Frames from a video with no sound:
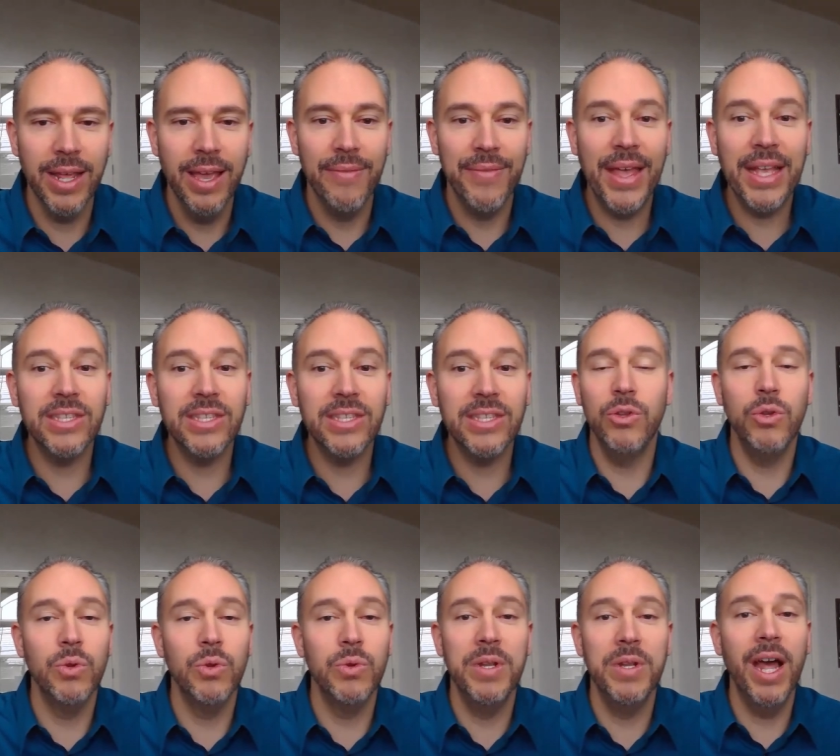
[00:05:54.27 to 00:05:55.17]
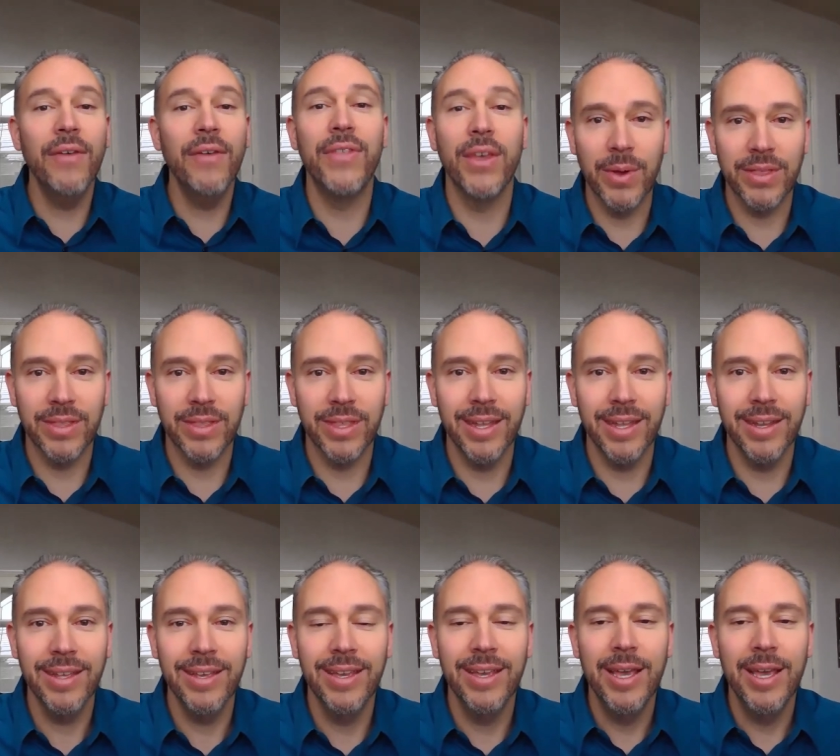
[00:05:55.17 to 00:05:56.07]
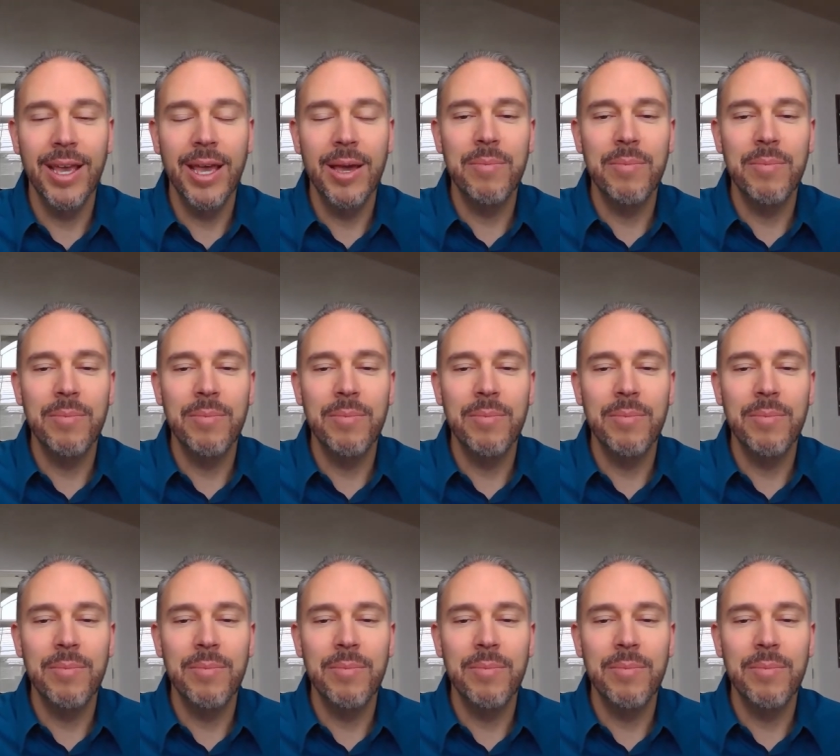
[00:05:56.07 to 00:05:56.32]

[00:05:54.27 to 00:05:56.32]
That's if you do nothing with it. Right.